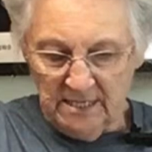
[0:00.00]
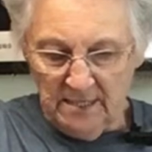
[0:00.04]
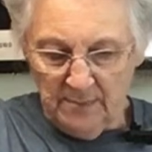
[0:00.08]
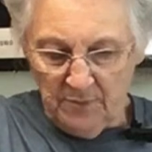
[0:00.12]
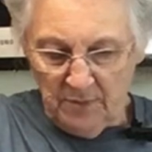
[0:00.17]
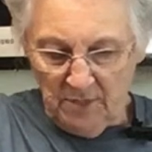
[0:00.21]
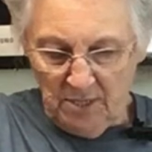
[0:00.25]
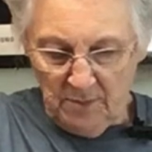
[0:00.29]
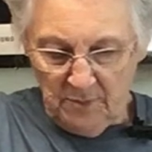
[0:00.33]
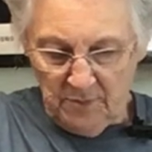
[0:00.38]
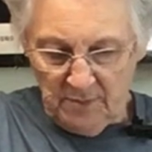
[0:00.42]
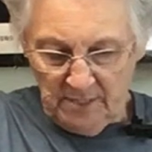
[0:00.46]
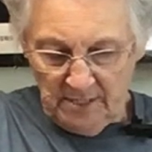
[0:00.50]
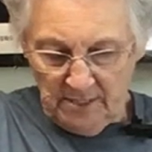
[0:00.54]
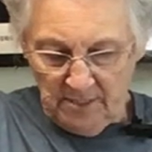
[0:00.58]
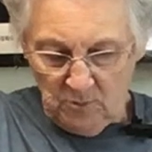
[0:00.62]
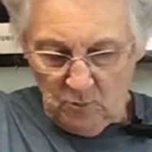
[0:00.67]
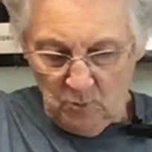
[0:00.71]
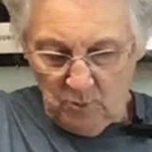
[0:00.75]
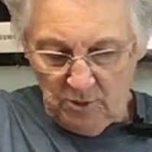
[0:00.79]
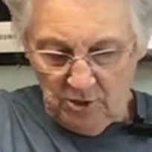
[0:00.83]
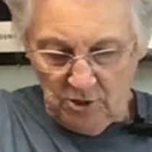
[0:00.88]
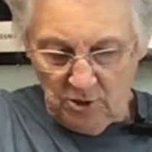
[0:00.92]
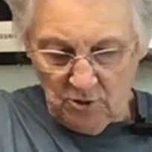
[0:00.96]

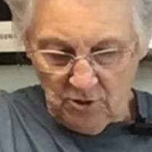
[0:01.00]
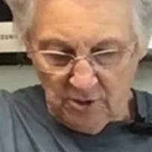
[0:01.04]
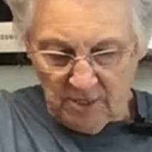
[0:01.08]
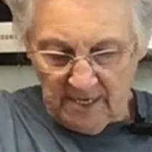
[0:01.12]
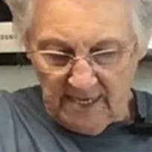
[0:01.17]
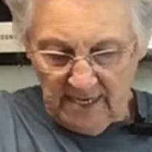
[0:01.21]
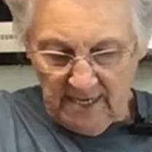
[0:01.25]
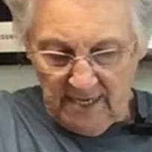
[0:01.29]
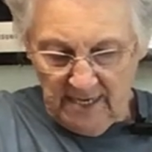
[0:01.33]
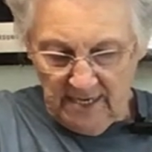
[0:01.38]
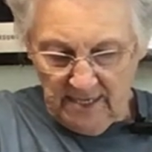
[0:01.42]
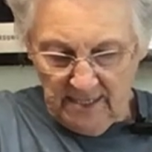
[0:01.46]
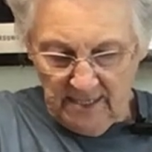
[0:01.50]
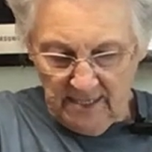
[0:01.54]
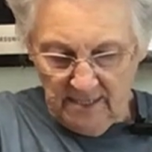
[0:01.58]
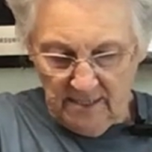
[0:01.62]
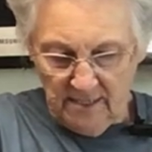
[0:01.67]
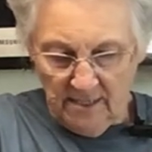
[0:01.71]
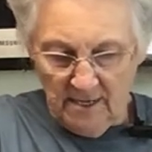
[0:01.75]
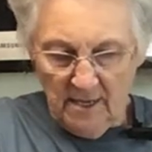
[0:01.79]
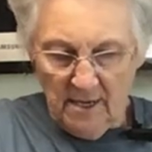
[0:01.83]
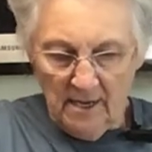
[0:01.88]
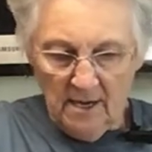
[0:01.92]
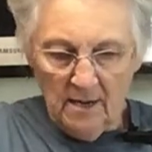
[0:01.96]
debubbling when you're canning,
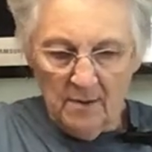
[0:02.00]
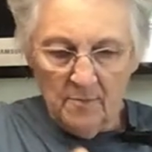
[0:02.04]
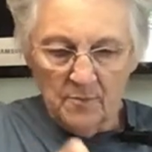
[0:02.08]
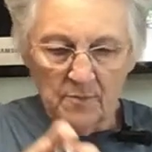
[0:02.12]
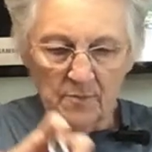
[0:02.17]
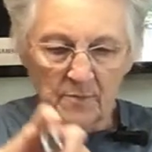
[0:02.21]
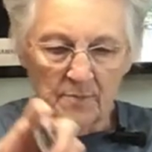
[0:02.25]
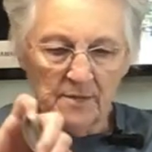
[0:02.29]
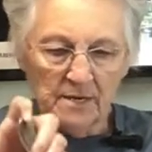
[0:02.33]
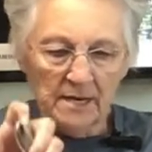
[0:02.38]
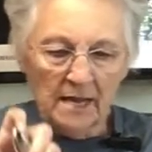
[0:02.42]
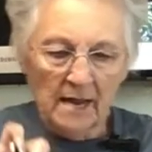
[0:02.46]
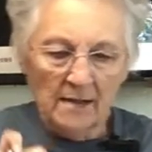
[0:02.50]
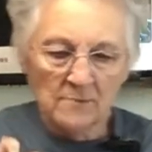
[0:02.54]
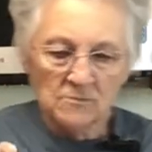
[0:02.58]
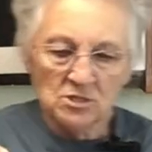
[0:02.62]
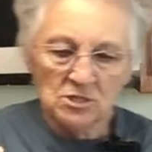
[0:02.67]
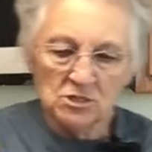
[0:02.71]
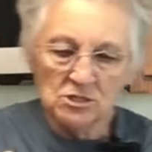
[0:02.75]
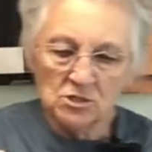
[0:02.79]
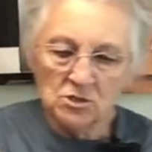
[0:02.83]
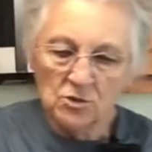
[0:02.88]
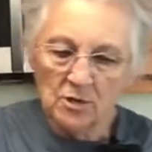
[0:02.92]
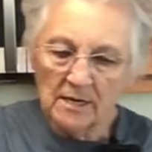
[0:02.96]
but I'm
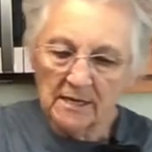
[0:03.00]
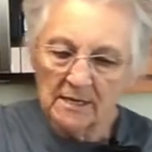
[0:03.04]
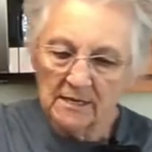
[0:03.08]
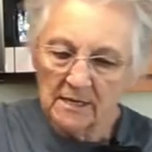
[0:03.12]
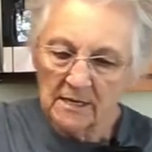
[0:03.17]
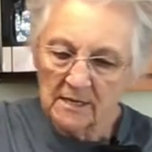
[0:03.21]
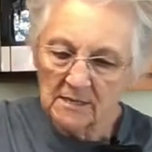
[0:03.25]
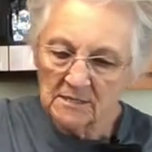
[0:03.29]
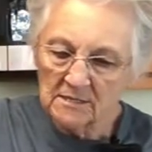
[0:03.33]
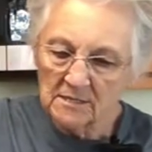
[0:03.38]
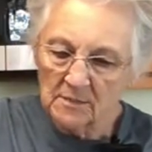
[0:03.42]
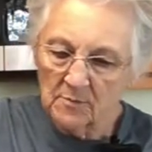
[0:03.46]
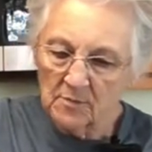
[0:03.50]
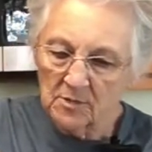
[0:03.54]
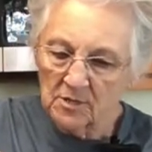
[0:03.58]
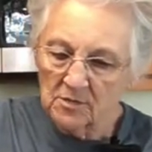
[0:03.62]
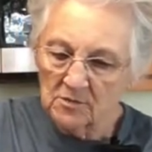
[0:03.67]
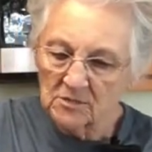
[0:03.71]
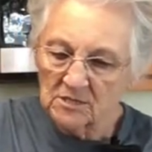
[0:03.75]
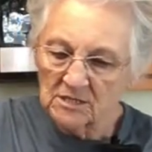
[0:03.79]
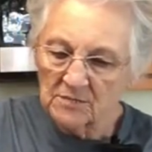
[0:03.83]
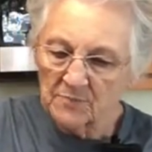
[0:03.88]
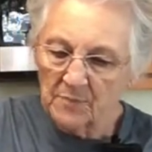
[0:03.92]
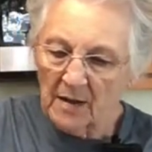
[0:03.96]
just trying to get some of
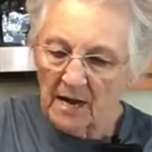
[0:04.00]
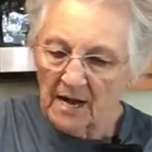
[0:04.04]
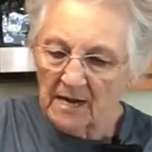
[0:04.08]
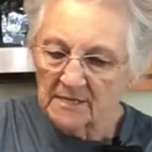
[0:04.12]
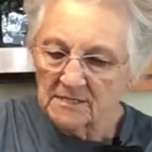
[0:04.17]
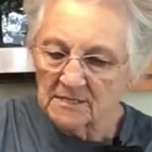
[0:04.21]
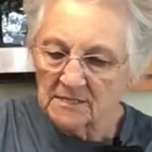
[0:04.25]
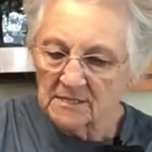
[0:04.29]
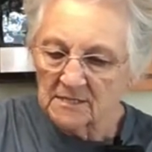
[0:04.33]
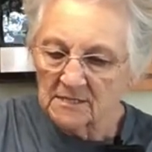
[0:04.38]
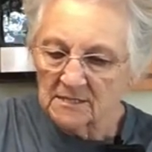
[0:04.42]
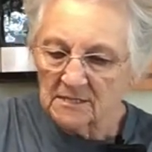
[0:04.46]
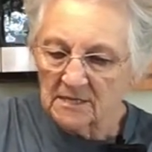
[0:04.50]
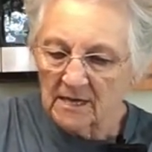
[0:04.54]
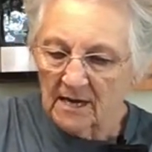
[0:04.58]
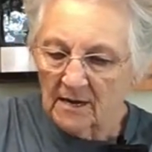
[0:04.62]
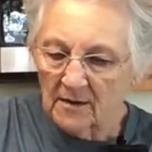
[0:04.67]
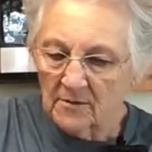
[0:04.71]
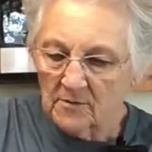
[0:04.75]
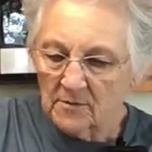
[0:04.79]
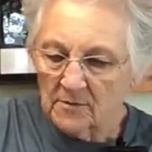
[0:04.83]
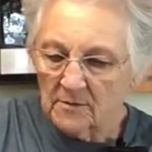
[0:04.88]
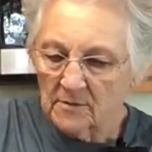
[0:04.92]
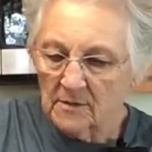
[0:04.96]
those spices
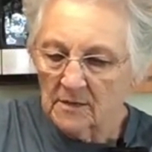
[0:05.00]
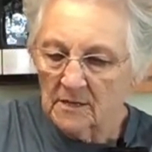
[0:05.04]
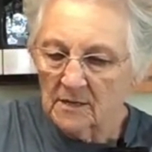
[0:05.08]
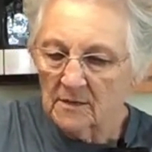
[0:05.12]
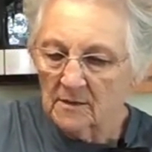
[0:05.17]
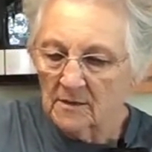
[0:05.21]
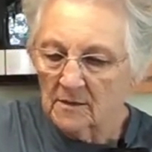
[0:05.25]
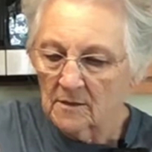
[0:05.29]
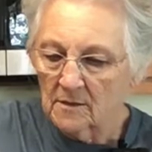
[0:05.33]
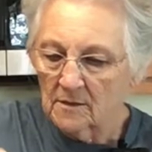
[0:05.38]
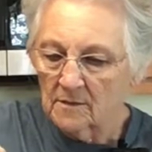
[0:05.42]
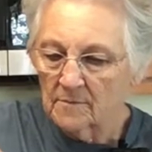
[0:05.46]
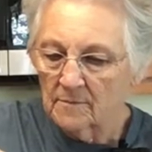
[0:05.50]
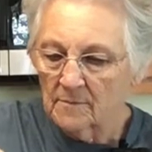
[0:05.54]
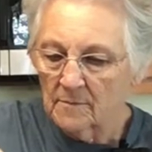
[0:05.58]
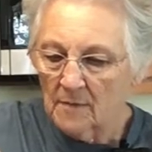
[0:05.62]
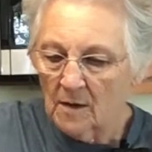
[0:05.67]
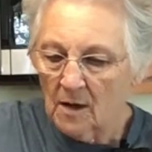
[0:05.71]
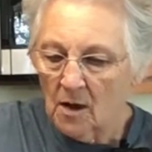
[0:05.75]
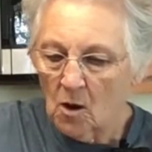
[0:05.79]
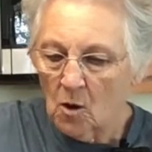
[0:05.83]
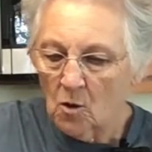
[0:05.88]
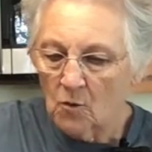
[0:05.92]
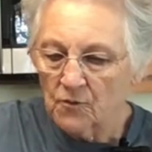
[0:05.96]
down in the,
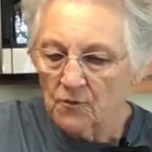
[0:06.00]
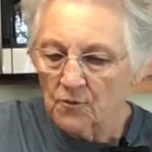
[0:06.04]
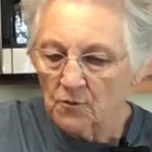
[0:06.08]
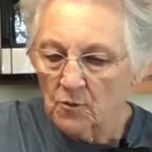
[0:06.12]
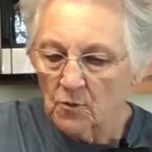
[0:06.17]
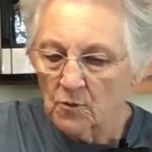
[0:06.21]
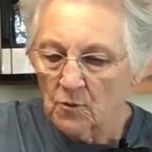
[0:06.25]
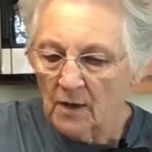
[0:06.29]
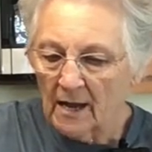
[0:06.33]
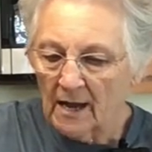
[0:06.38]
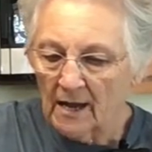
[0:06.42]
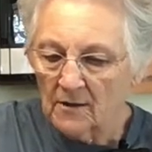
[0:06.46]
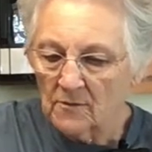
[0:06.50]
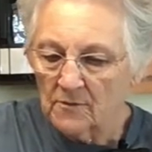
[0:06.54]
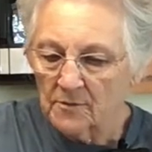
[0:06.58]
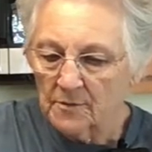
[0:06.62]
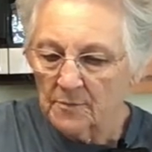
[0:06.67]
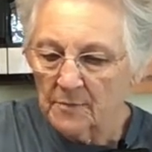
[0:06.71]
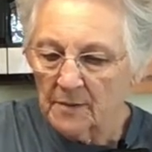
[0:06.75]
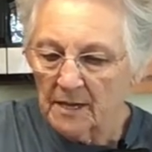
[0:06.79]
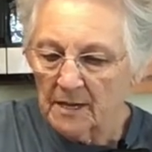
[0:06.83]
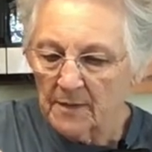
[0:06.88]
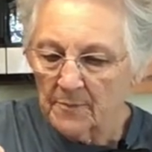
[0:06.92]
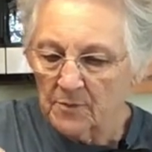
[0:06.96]
all throughout
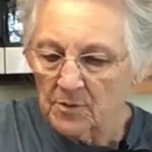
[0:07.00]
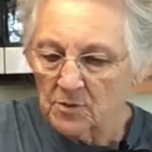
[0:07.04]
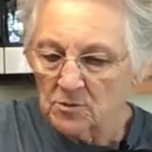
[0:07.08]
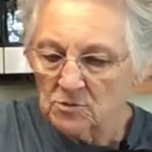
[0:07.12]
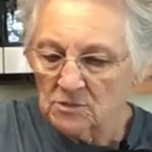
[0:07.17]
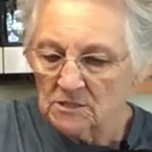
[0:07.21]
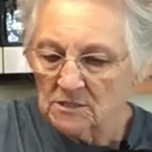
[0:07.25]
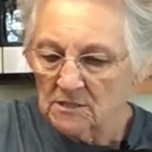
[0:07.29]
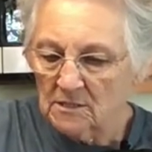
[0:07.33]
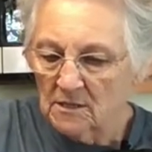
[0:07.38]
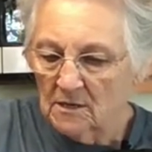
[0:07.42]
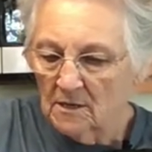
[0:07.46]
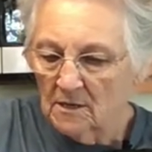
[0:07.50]
the peppers.